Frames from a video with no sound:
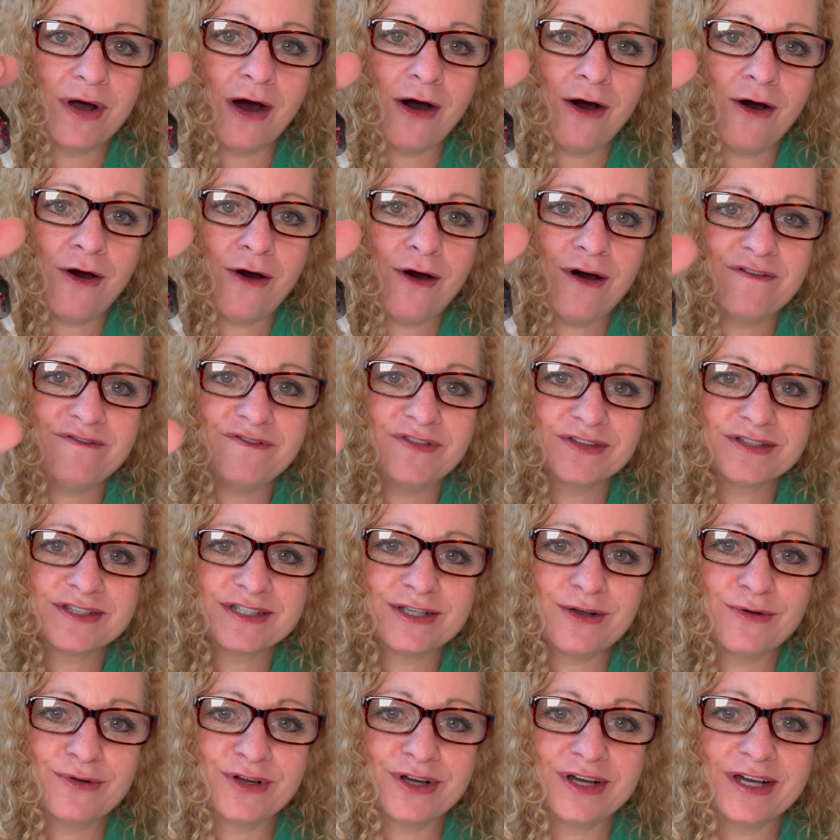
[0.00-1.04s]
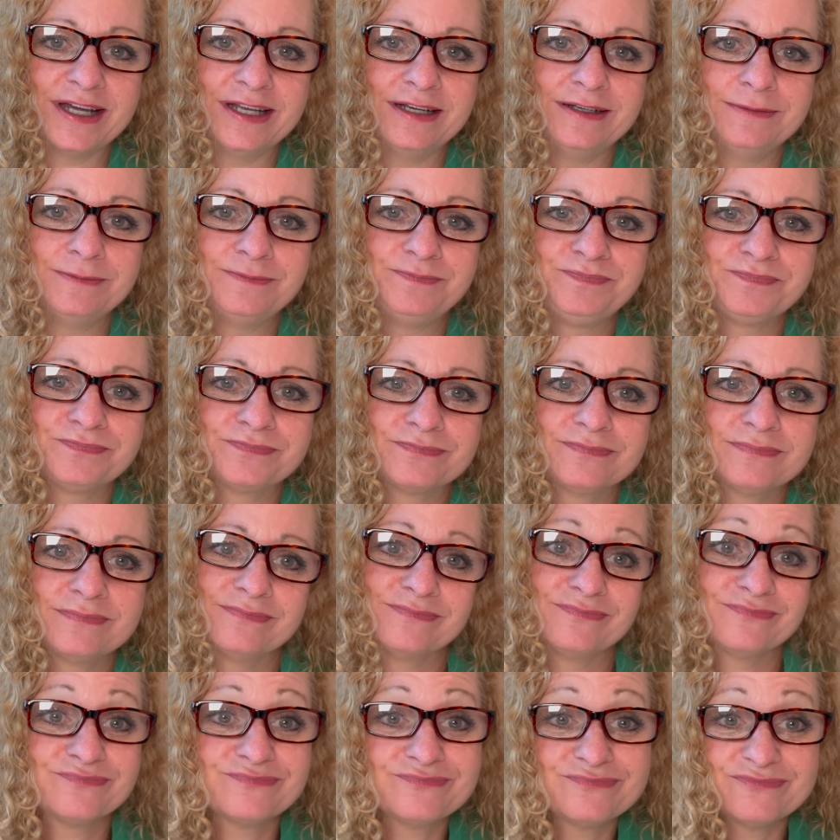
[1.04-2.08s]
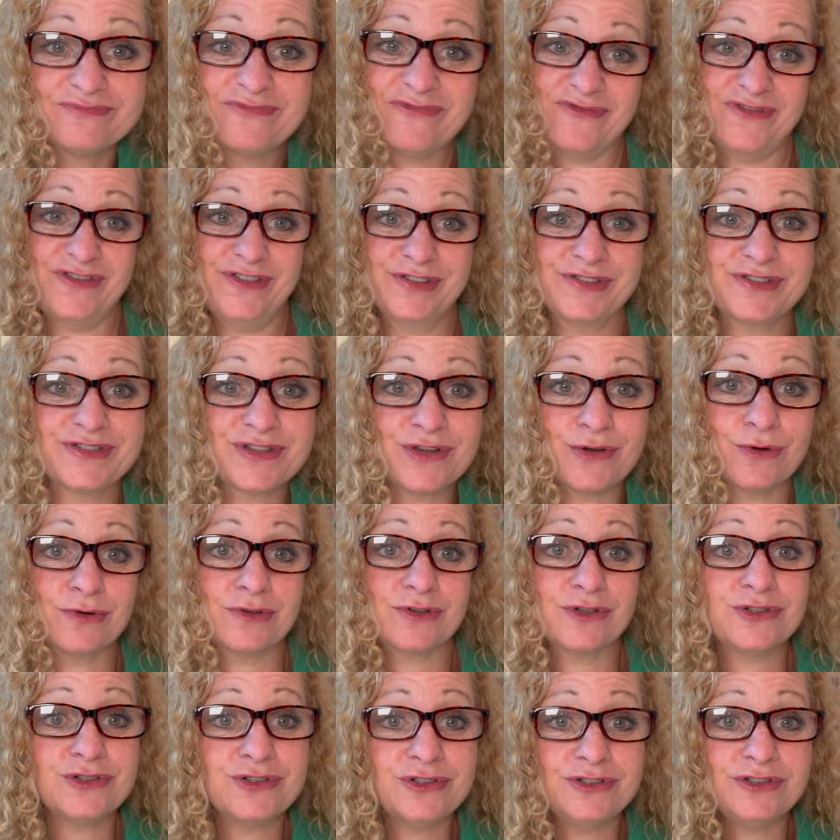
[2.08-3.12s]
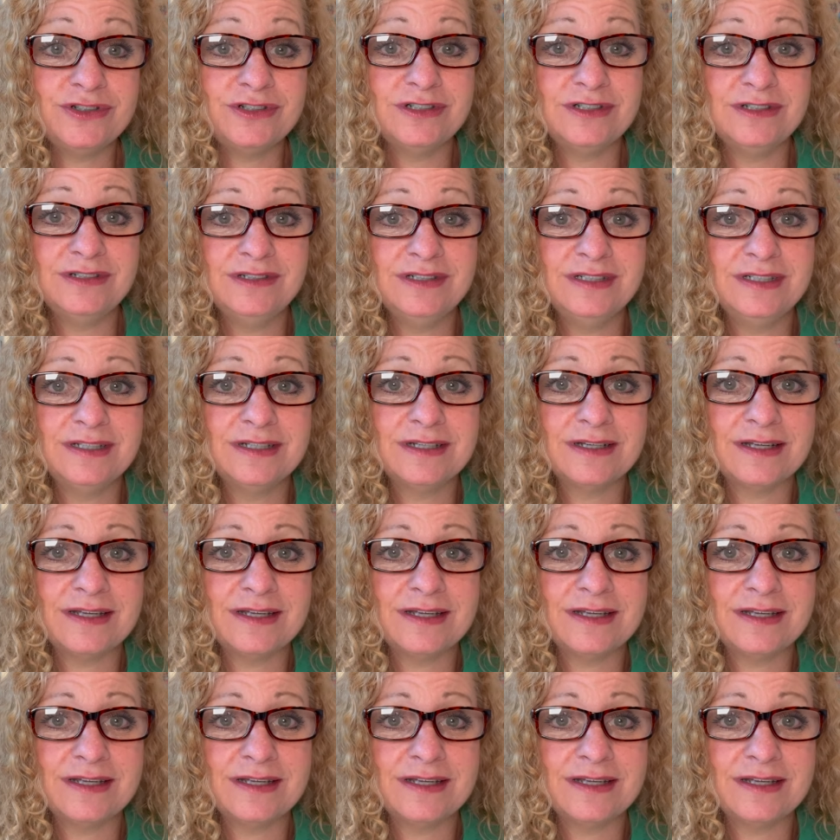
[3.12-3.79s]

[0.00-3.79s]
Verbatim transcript: Oh, it feels so good feels so good.